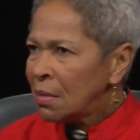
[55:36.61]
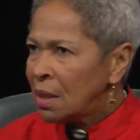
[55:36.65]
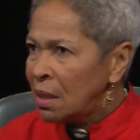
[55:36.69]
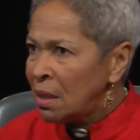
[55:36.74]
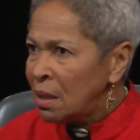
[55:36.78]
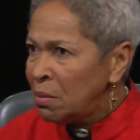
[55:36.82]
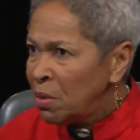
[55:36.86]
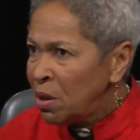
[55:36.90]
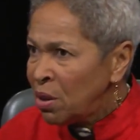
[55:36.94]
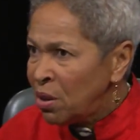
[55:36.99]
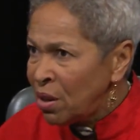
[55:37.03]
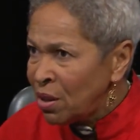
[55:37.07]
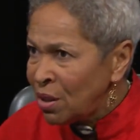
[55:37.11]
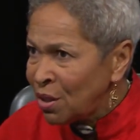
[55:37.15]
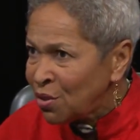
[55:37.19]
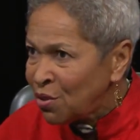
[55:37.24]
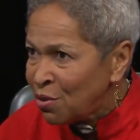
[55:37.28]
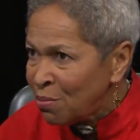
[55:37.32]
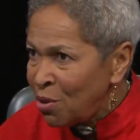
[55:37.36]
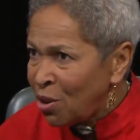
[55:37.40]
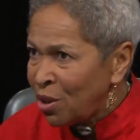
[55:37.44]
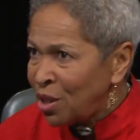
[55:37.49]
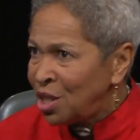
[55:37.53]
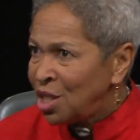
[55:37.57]
in the Americas,
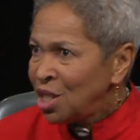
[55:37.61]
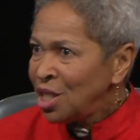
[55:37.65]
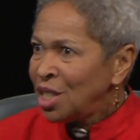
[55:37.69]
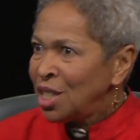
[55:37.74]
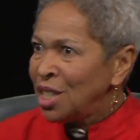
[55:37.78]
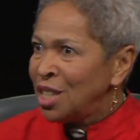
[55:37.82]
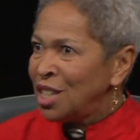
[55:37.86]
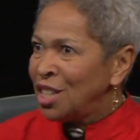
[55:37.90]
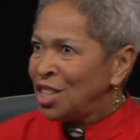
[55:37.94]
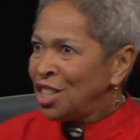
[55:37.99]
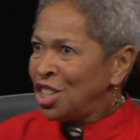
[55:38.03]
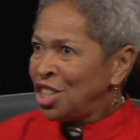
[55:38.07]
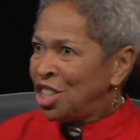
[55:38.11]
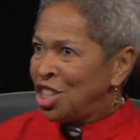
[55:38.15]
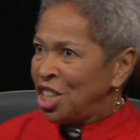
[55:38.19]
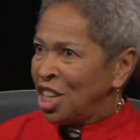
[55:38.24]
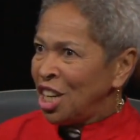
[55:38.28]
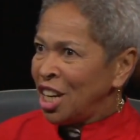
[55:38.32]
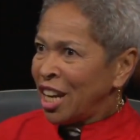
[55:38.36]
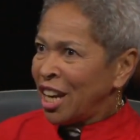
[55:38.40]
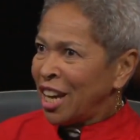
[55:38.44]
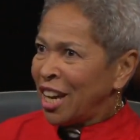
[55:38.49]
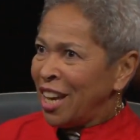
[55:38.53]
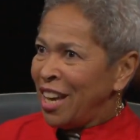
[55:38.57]
from Argentina to
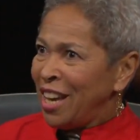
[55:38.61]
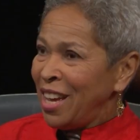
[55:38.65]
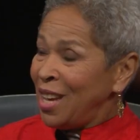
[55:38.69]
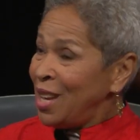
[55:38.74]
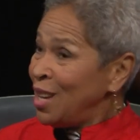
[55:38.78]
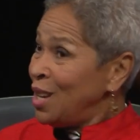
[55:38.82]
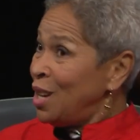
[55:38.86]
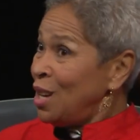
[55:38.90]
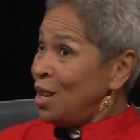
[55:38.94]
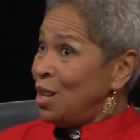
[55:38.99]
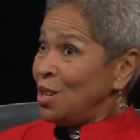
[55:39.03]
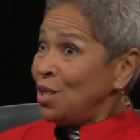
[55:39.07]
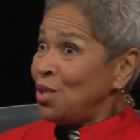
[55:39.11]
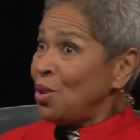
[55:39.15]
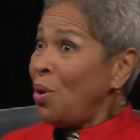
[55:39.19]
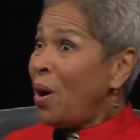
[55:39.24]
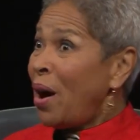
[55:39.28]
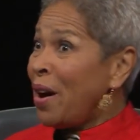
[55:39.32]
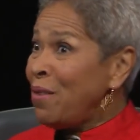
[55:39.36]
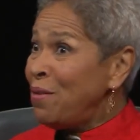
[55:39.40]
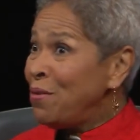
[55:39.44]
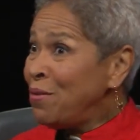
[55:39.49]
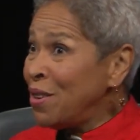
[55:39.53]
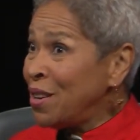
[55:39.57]
Chile. Yeah. So
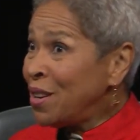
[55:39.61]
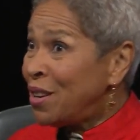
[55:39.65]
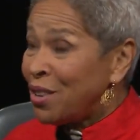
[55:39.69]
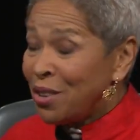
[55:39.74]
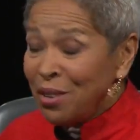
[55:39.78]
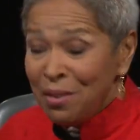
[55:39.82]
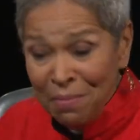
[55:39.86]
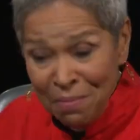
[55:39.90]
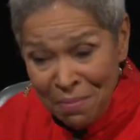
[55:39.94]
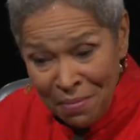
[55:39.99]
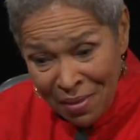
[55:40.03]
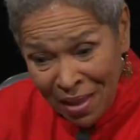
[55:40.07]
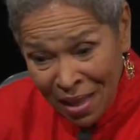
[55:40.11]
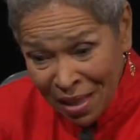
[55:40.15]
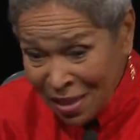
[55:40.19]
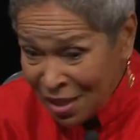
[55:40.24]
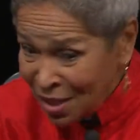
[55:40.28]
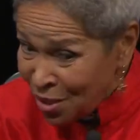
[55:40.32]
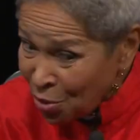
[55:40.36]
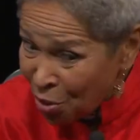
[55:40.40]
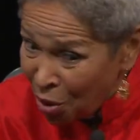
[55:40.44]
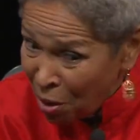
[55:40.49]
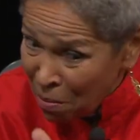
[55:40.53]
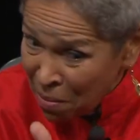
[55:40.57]
I figure, and
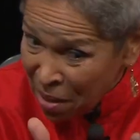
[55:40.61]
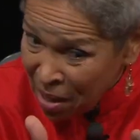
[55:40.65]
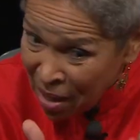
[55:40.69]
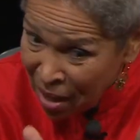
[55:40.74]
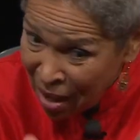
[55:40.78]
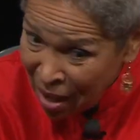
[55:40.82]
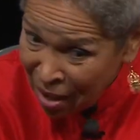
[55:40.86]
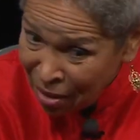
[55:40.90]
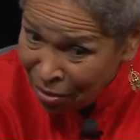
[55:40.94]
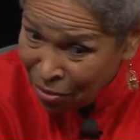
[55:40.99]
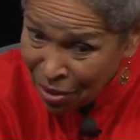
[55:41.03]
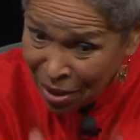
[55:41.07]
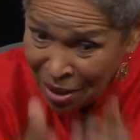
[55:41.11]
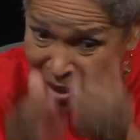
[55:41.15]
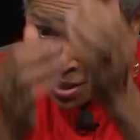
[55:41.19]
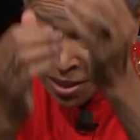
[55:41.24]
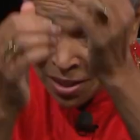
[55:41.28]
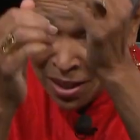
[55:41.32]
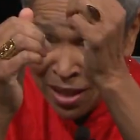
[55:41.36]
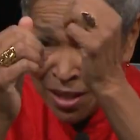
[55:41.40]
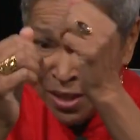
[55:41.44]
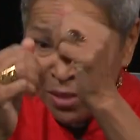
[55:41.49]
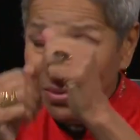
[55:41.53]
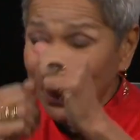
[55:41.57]
this all began with this
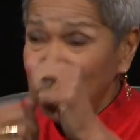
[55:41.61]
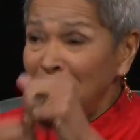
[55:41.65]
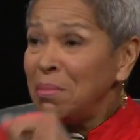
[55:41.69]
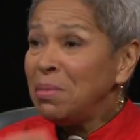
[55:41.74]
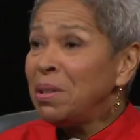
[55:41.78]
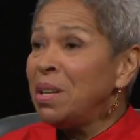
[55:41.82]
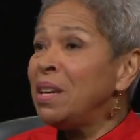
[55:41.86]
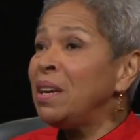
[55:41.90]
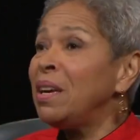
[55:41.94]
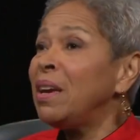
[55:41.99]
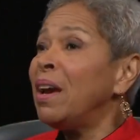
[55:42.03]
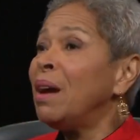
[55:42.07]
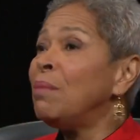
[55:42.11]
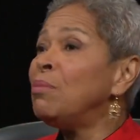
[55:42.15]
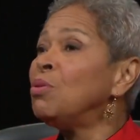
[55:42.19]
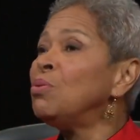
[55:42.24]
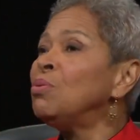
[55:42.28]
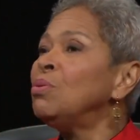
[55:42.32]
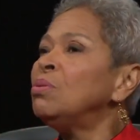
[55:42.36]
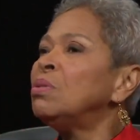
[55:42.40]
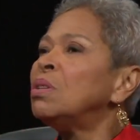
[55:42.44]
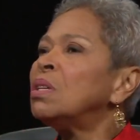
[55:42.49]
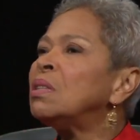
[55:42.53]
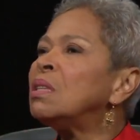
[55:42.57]
nice family in
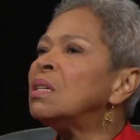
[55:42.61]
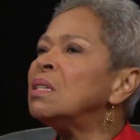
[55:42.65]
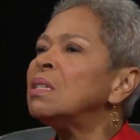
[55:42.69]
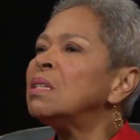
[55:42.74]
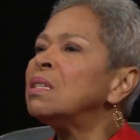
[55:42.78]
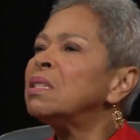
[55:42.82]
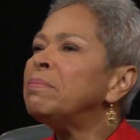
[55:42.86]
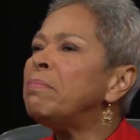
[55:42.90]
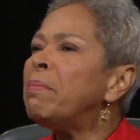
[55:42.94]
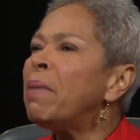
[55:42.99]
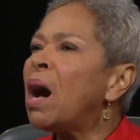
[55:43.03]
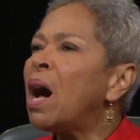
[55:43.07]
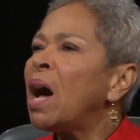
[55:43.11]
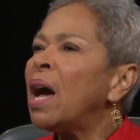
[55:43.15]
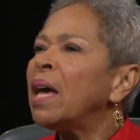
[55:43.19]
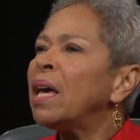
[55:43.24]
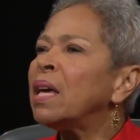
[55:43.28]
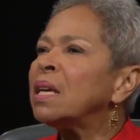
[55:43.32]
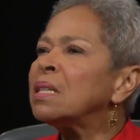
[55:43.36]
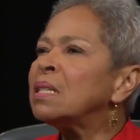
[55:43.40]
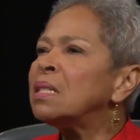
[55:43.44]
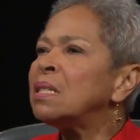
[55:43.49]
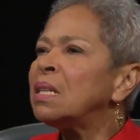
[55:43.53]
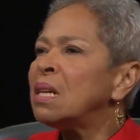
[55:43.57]
Cameroon, mm-hmm. that this is my
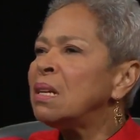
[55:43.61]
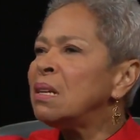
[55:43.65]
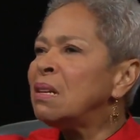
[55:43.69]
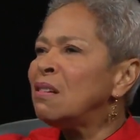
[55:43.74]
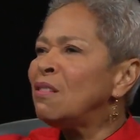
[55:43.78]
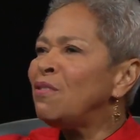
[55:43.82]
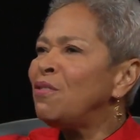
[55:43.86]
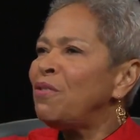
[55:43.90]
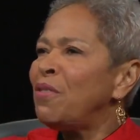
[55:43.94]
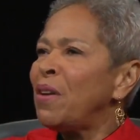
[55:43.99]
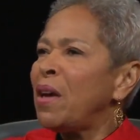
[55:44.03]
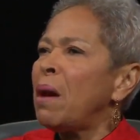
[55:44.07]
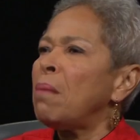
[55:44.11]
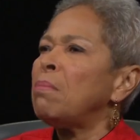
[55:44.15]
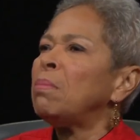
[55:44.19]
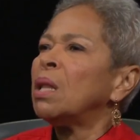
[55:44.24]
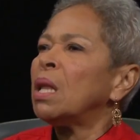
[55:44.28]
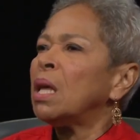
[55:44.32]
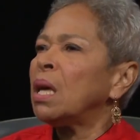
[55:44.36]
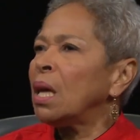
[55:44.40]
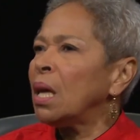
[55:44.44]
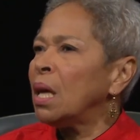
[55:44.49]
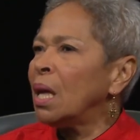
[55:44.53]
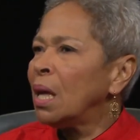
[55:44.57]
extended
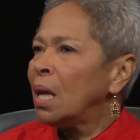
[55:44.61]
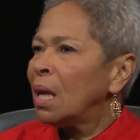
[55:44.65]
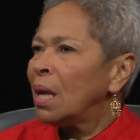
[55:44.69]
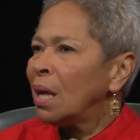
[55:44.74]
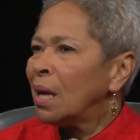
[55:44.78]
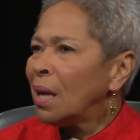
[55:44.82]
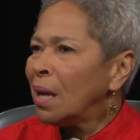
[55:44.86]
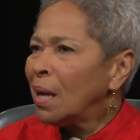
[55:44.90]
family. Yeah.